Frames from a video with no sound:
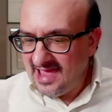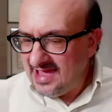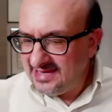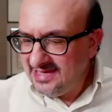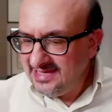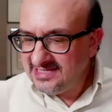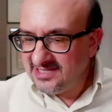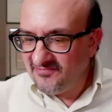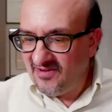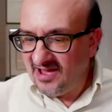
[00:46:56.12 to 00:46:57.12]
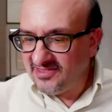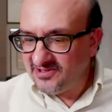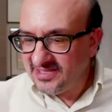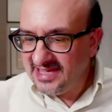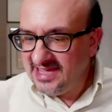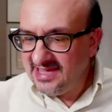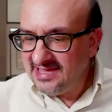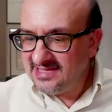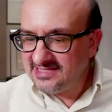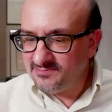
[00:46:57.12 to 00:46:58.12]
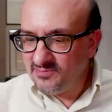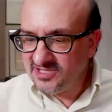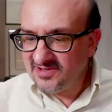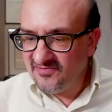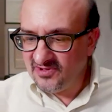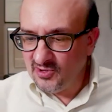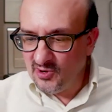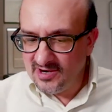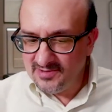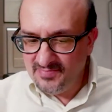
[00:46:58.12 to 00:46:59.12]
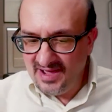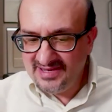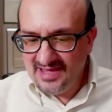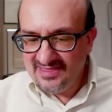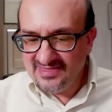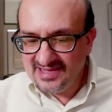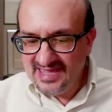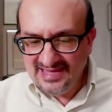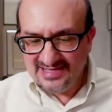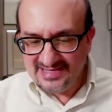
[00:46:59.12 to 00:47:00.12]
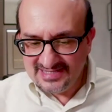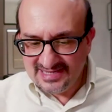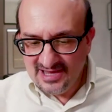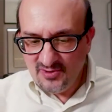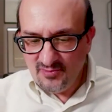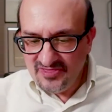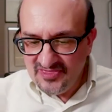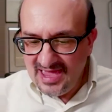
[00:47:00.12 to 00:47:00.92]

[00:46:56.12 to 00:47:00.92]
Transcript: and he is the Father. The King is a merciful Lord, but the kinglets, with